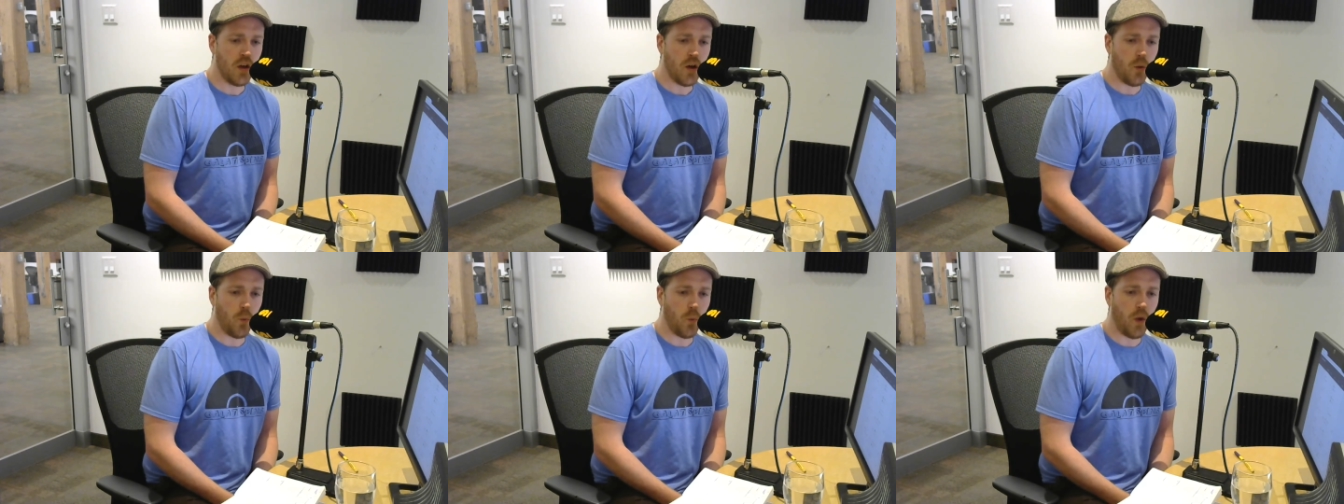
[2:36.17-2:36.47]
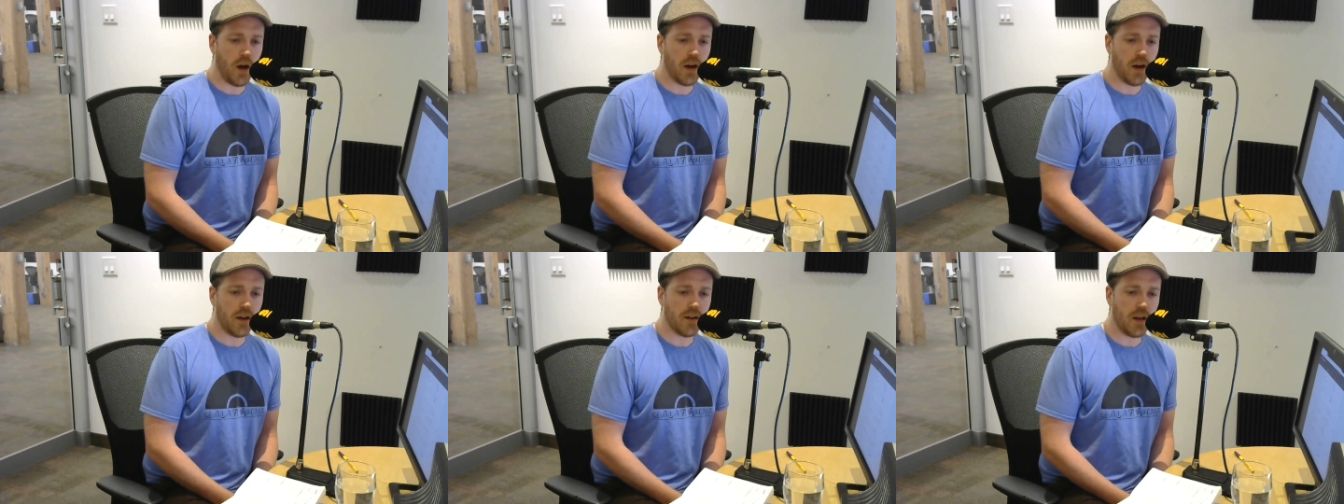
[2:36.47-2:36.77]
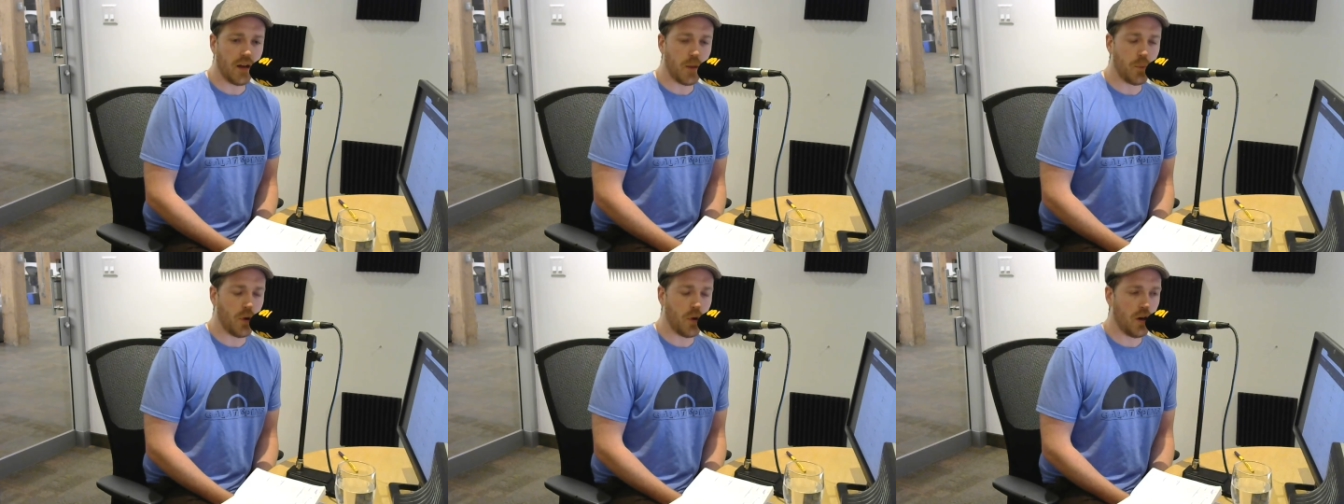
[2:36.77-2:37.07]
why aren't
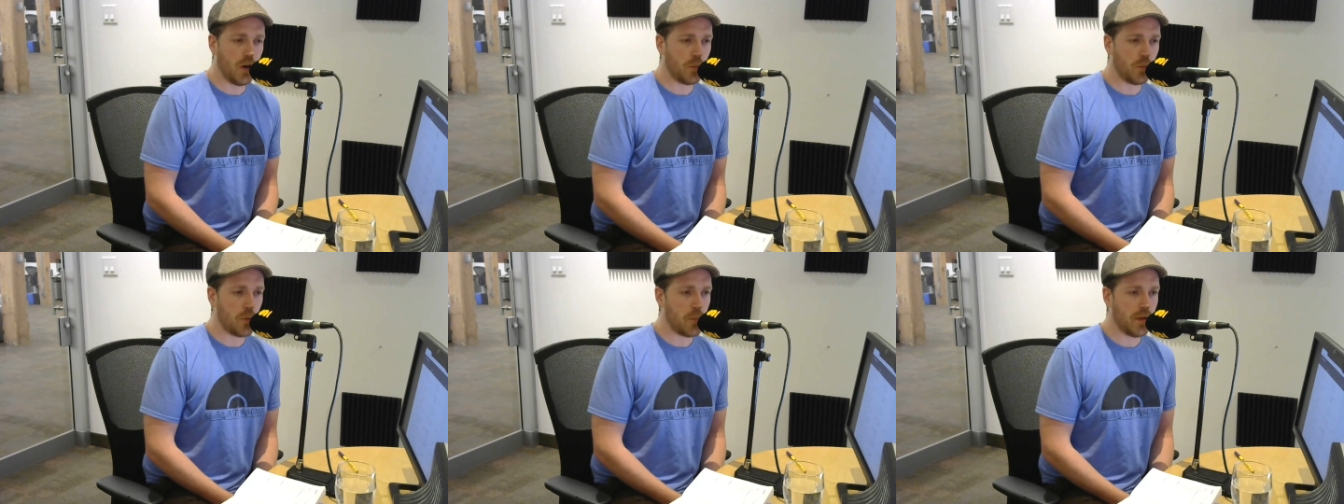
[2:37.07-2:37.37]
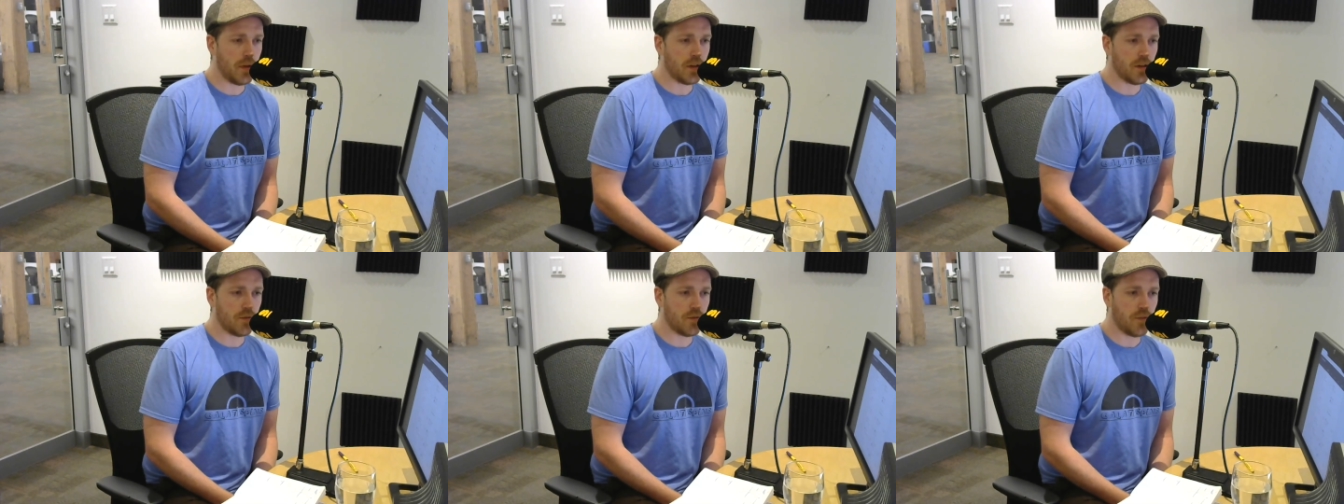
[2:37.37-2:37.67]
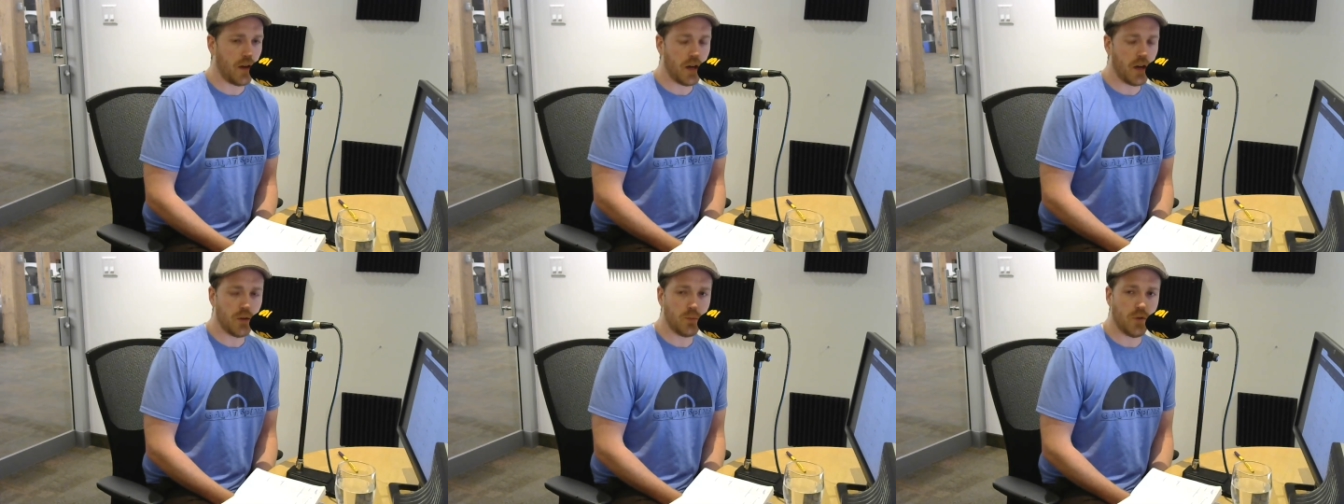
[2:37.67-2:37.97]
they putting up a bigger
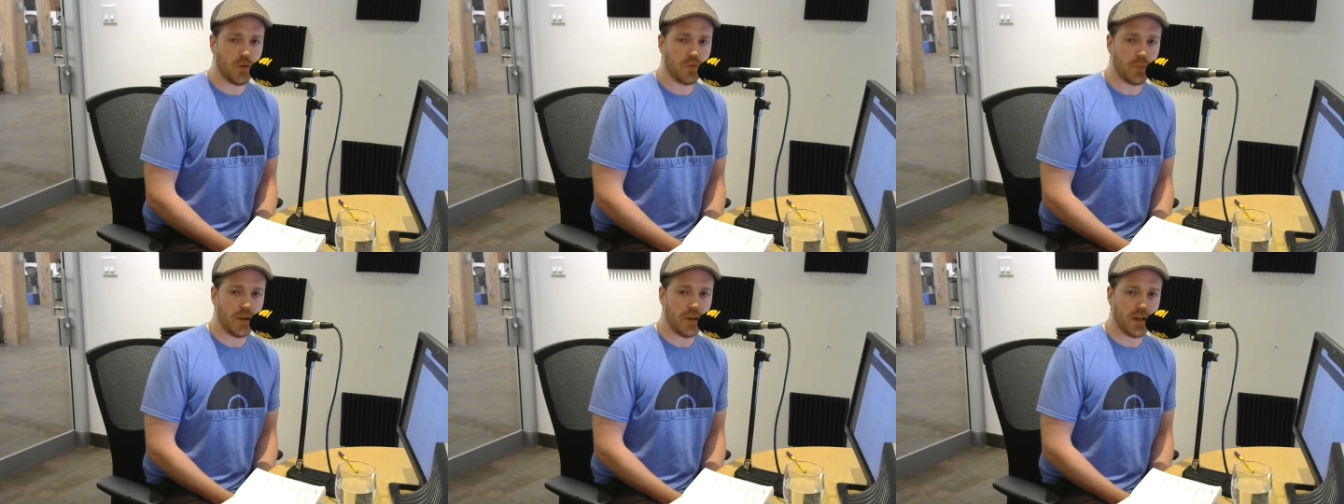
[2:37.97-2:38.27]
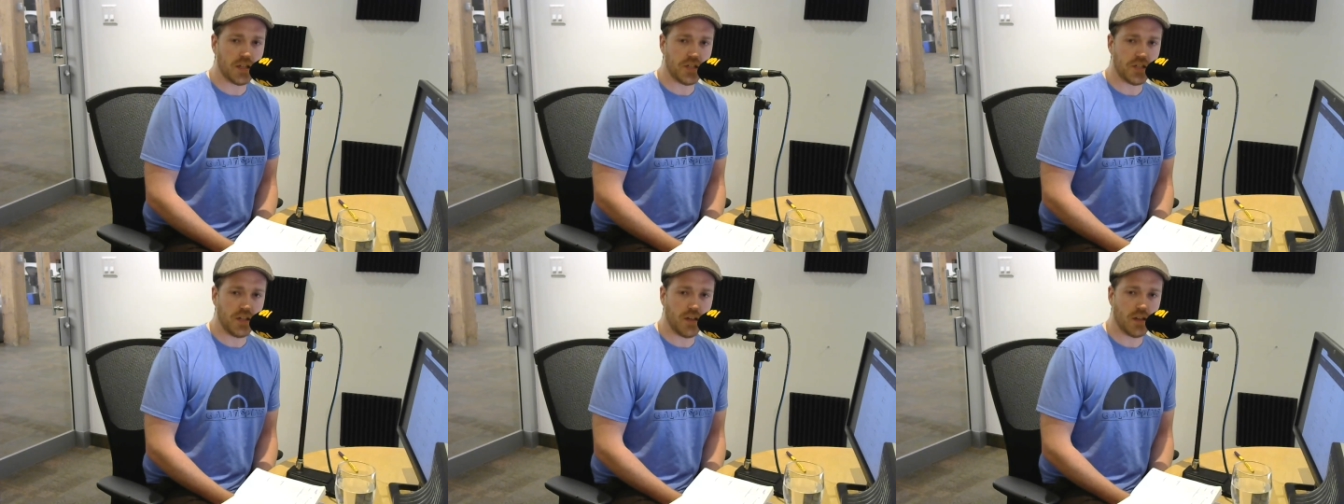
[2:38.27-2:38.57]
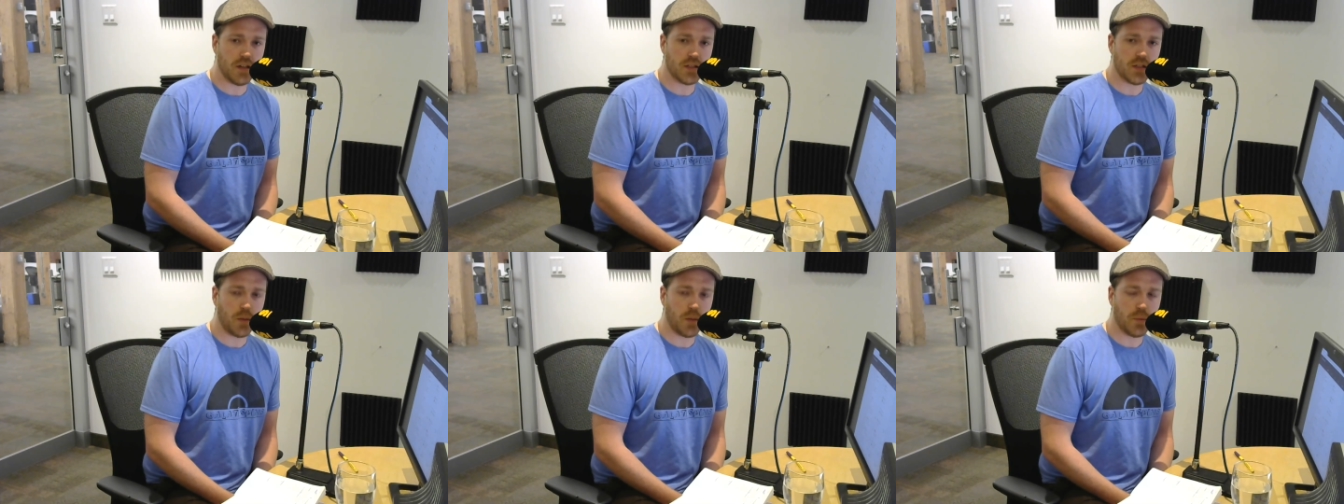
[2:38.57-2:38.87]
fight with PSG at
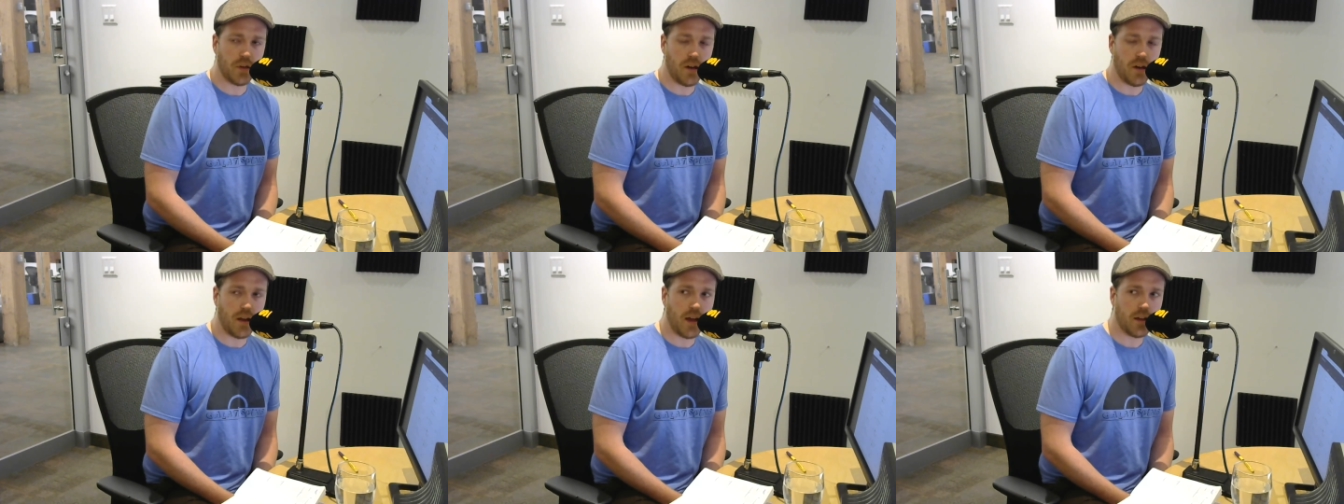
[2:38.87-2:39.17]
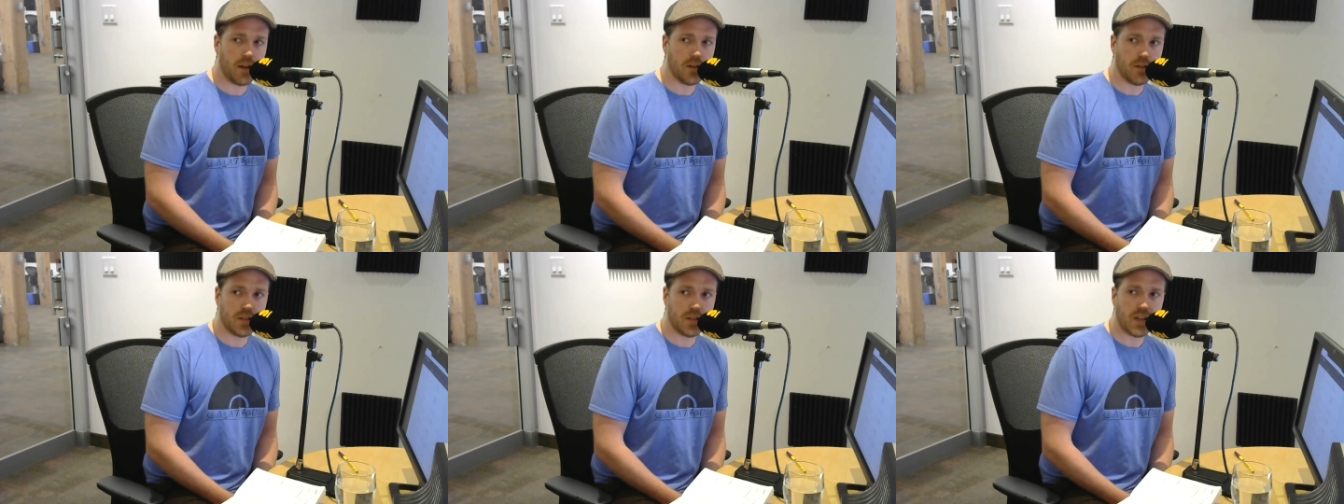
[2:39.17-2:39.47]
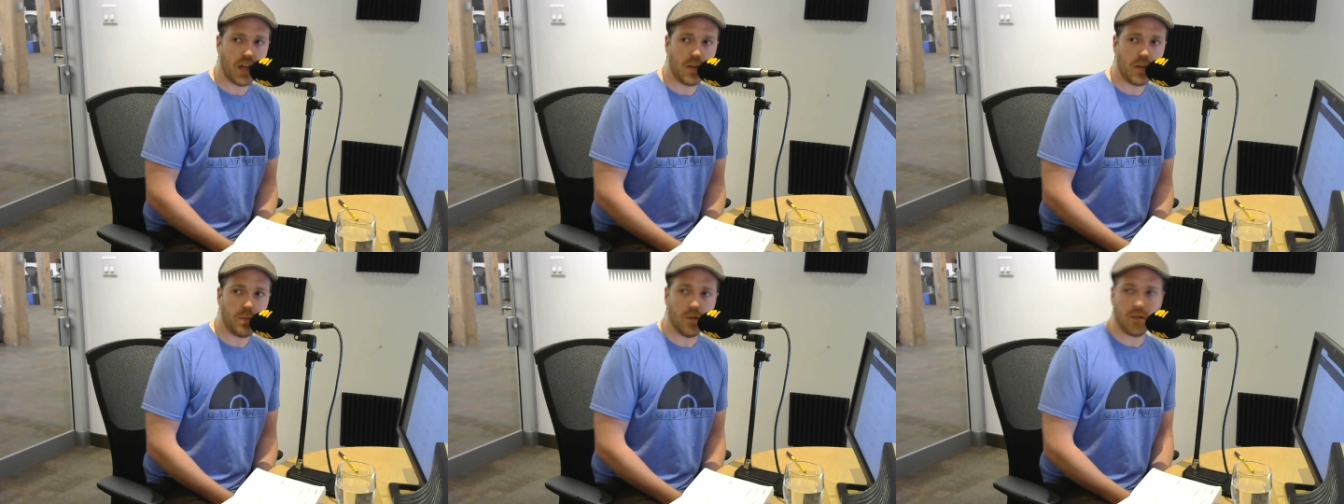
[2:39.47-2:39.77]
the top of the League
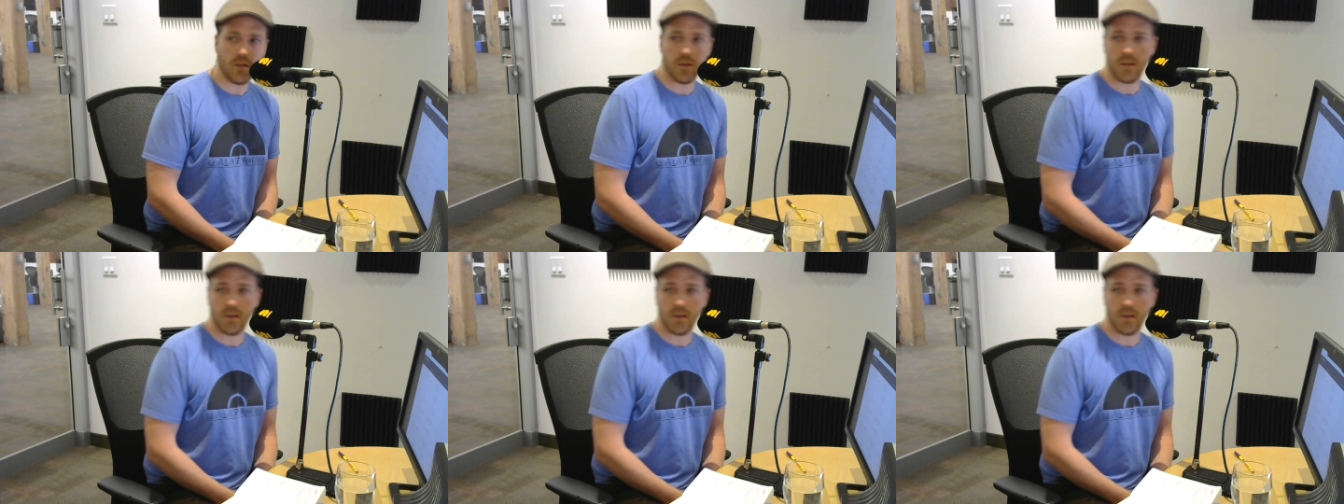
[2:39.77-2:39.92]
table?